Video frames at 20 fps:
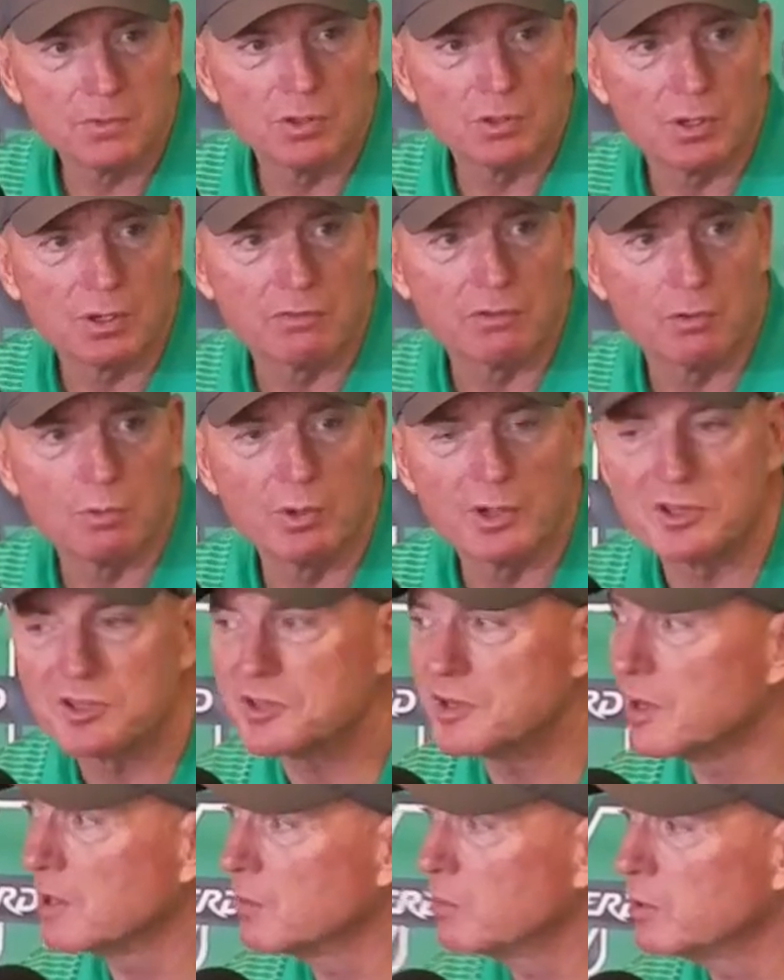Every
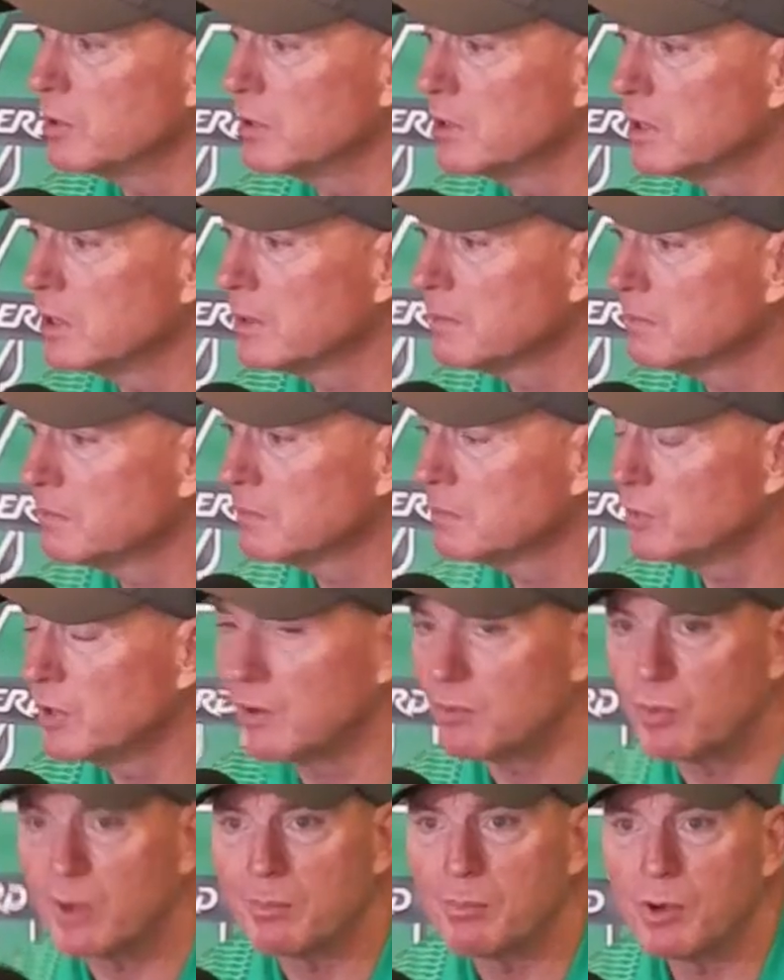Wednesday we
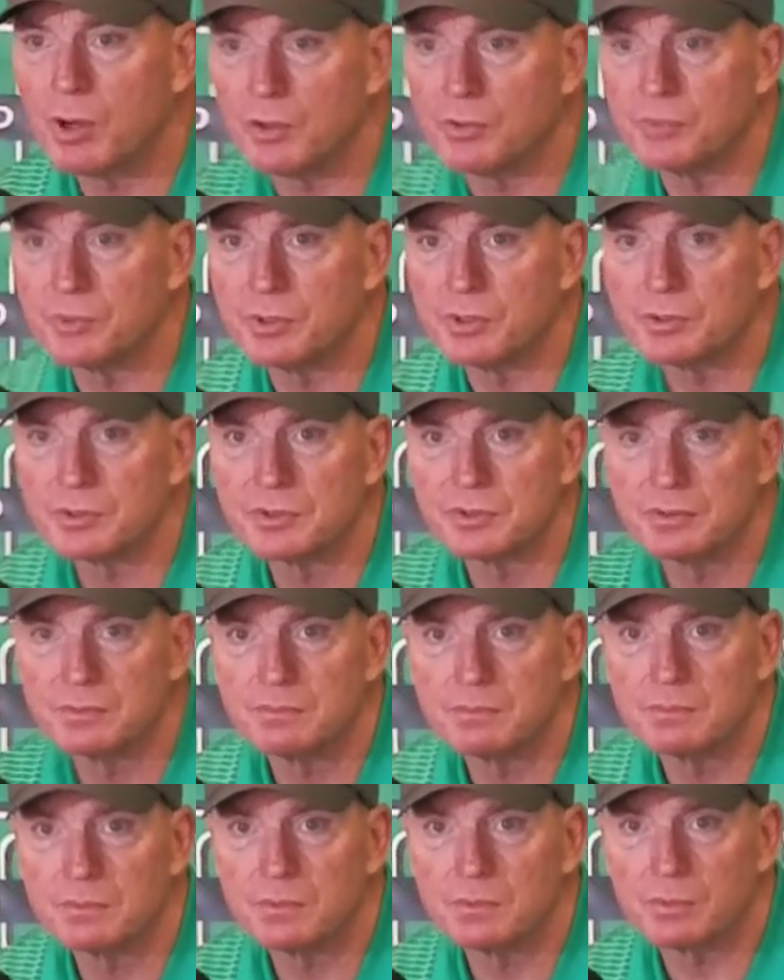have wet ball drills,
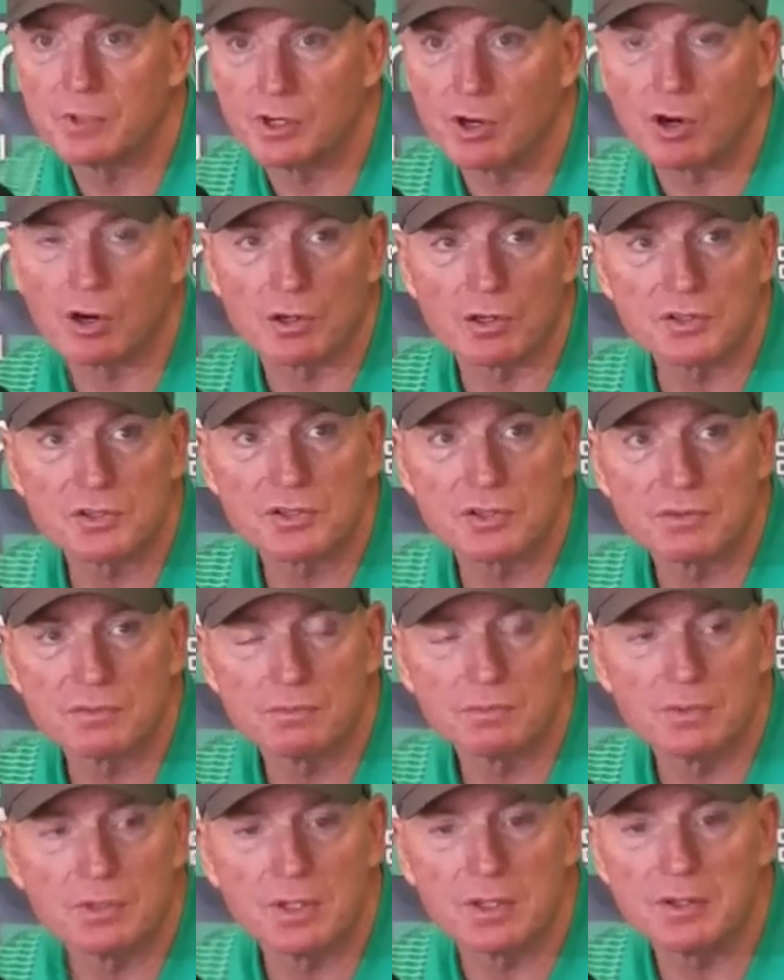regardless.
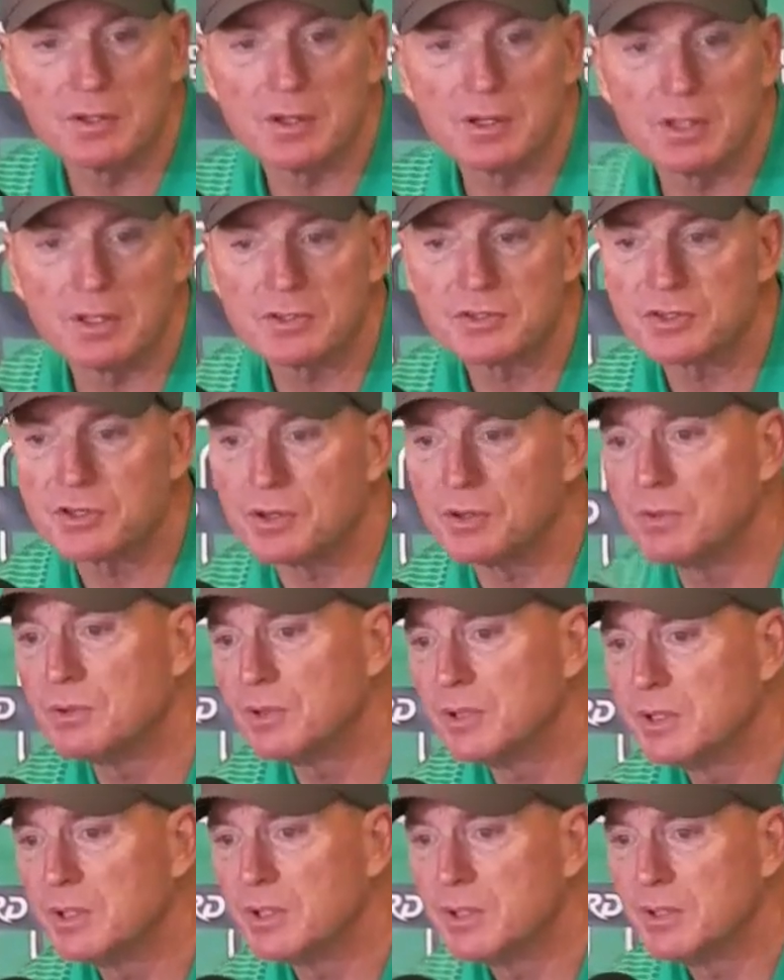And so
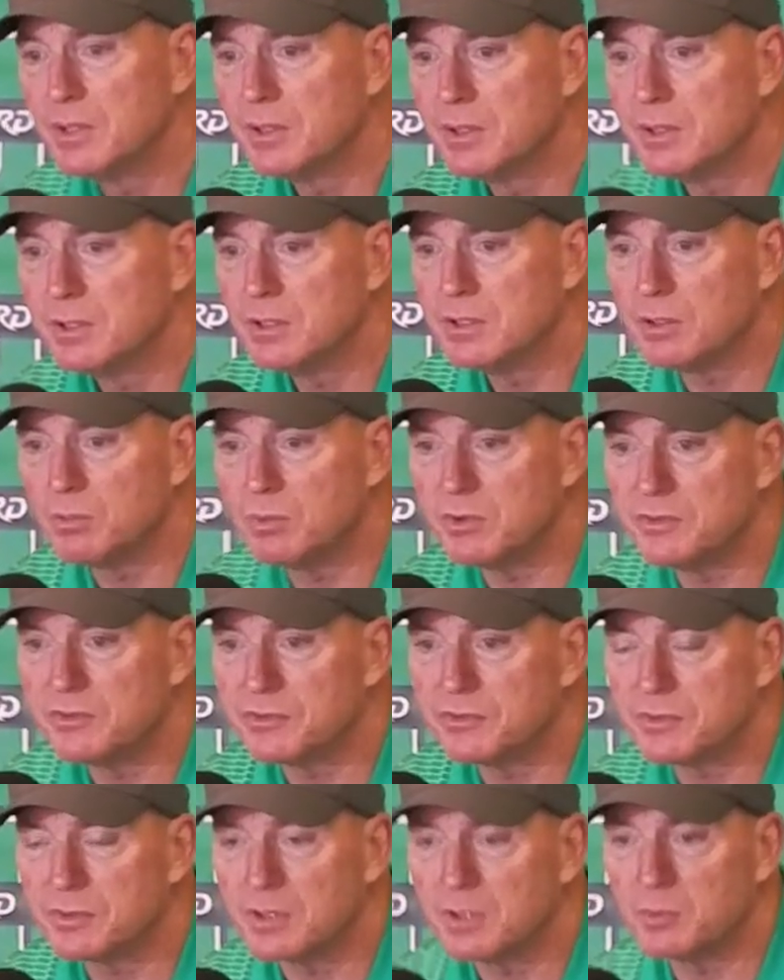we
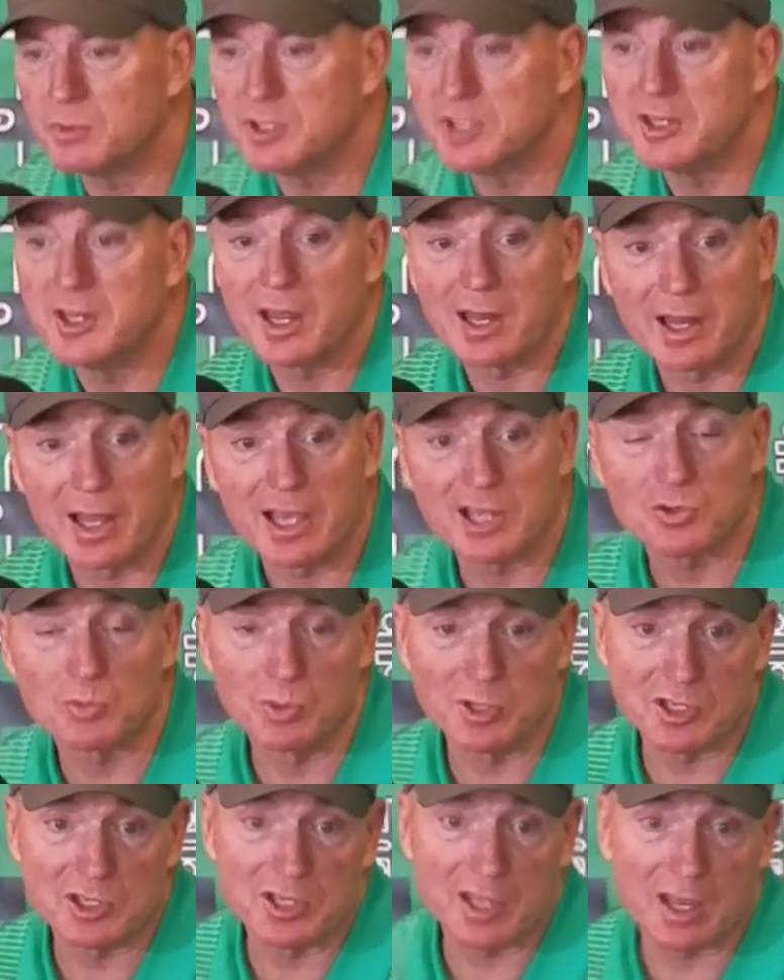did that last
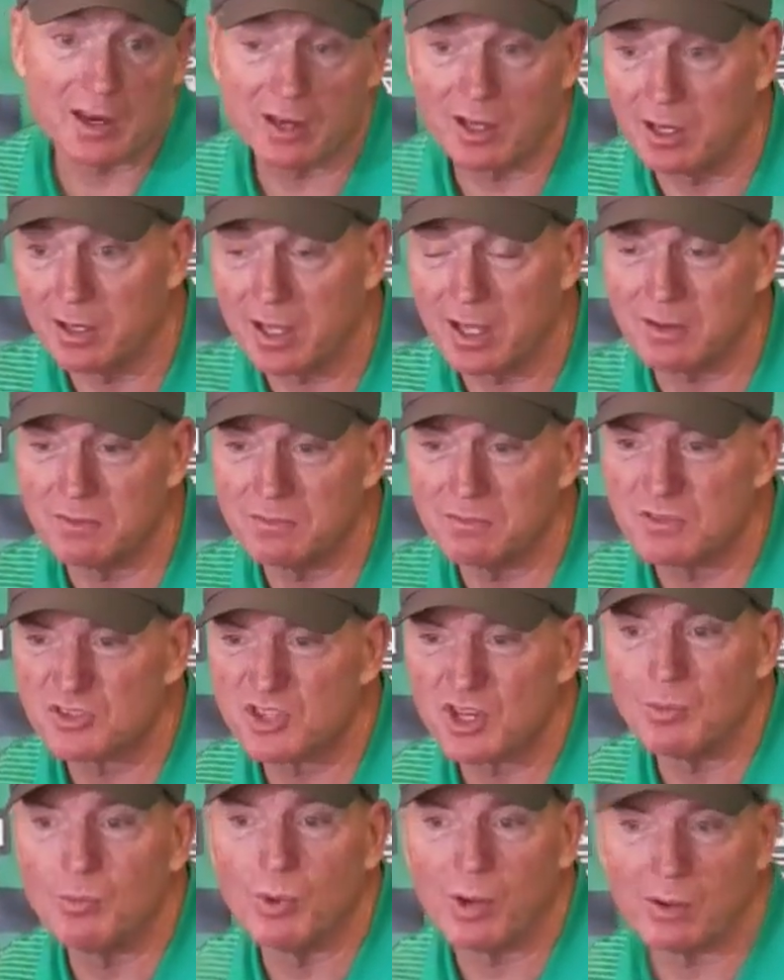Wednesday. Had
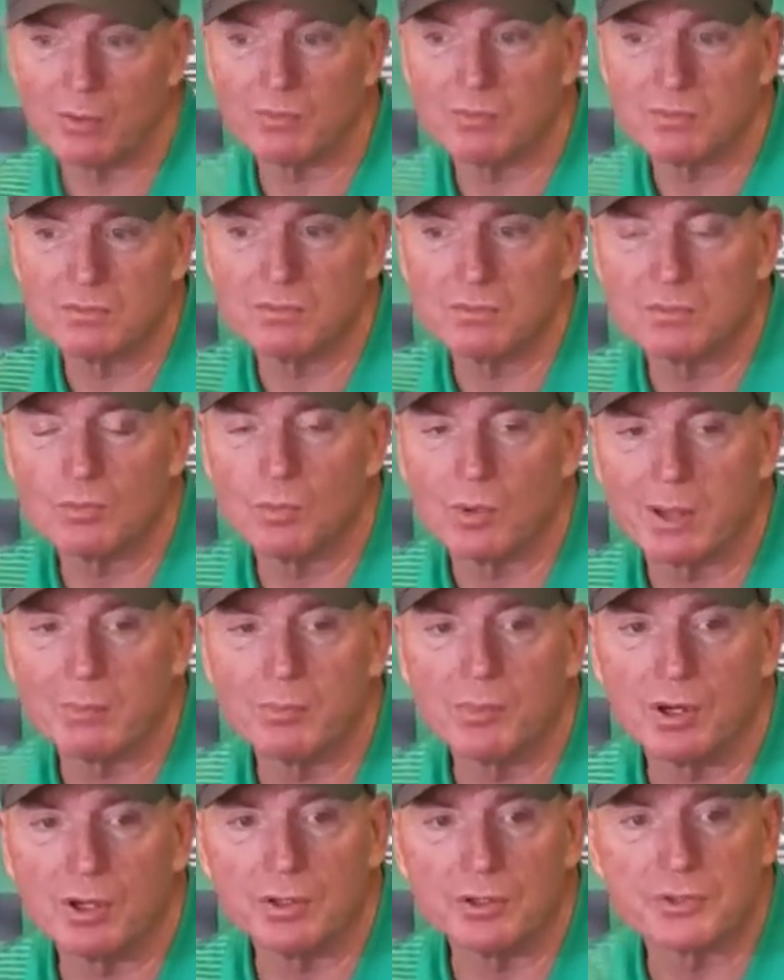somewhat wet
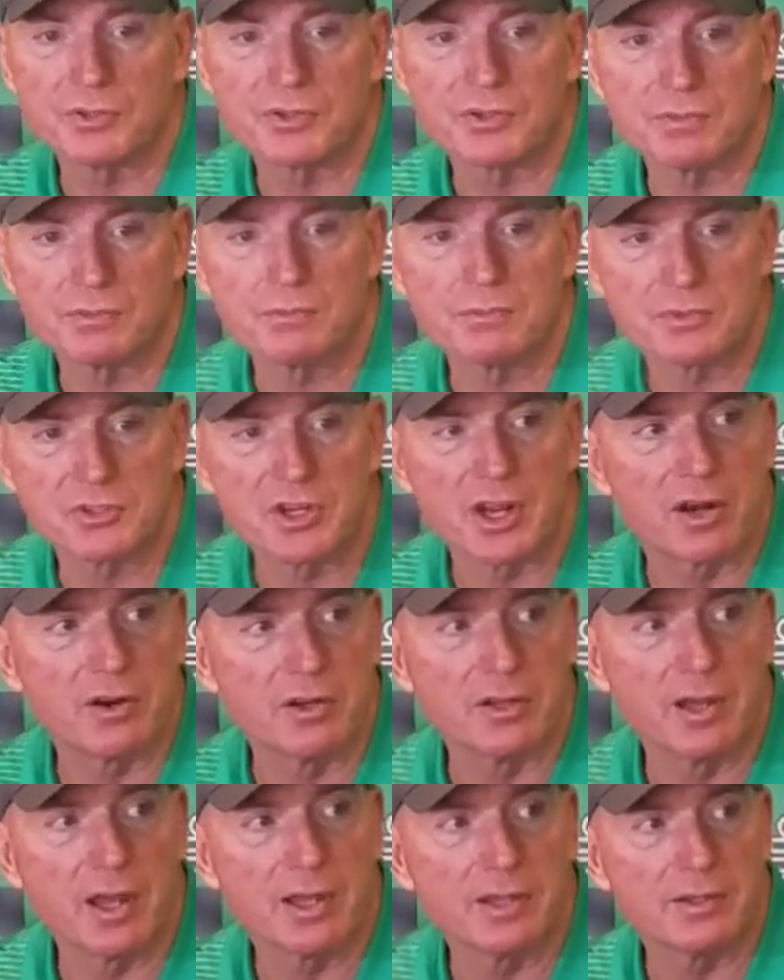balls Saturday
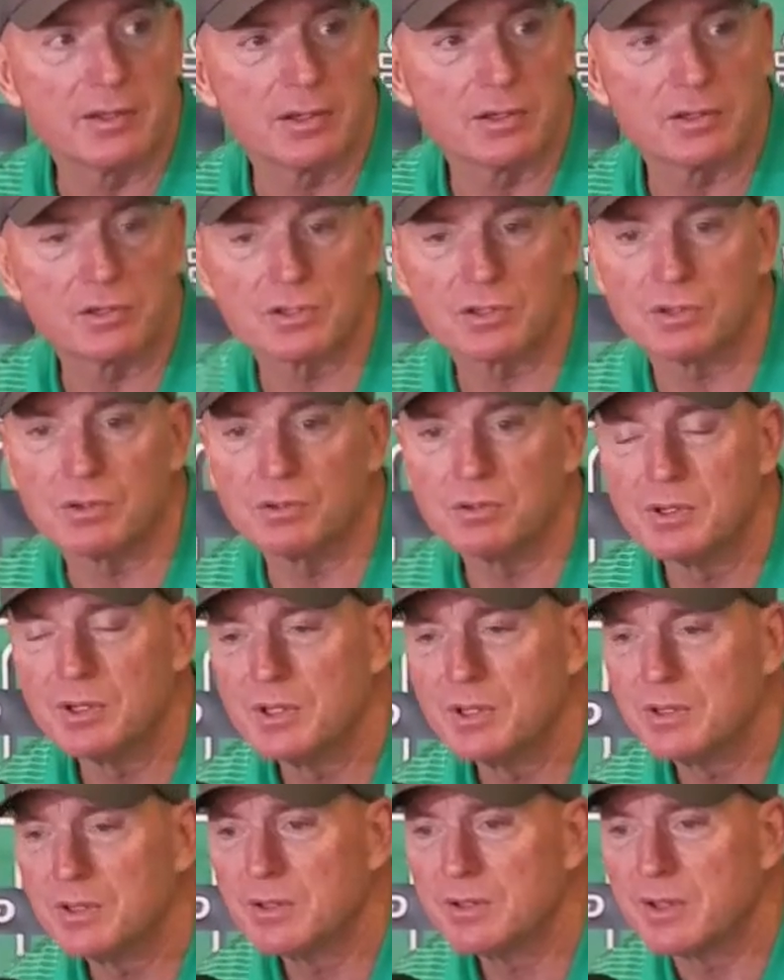night there, so
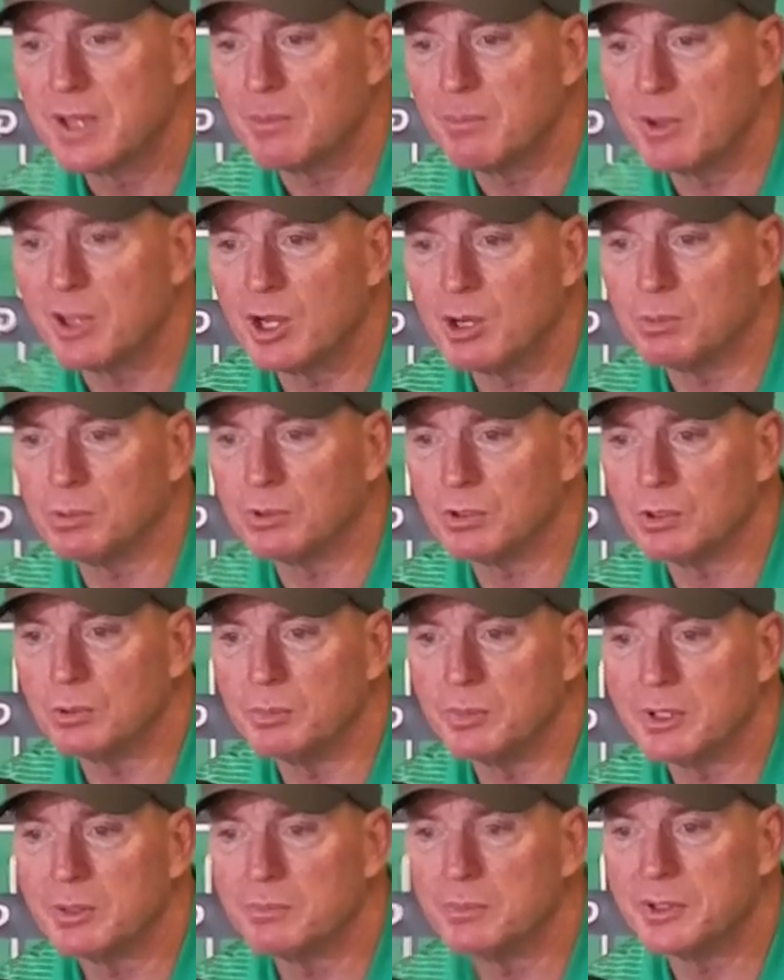that may help a little
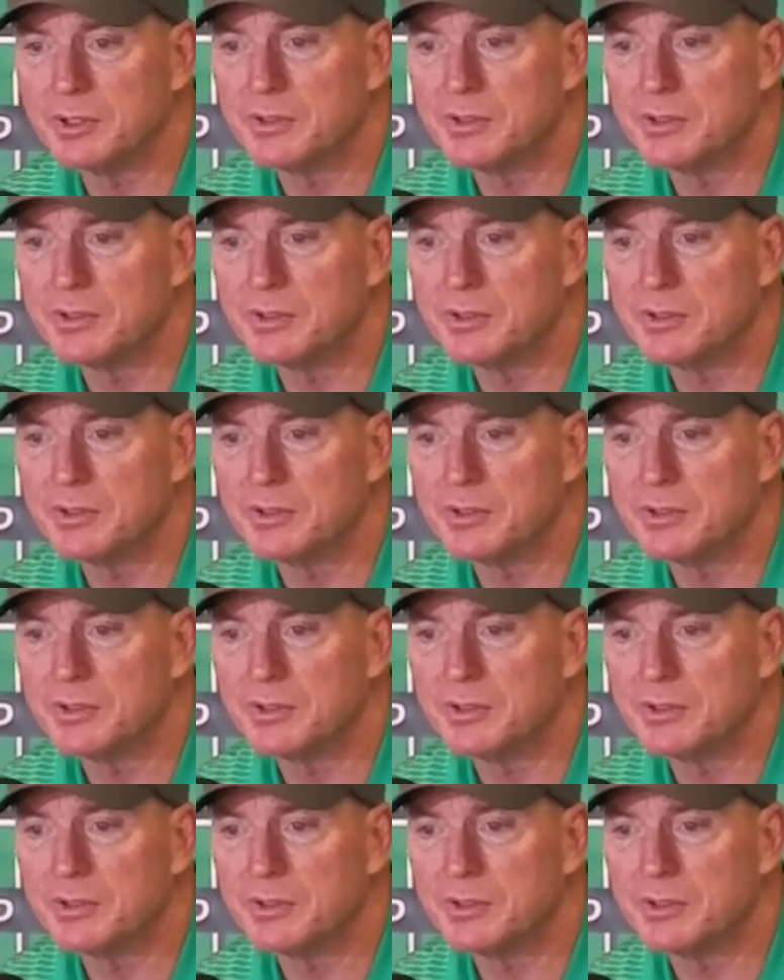bit.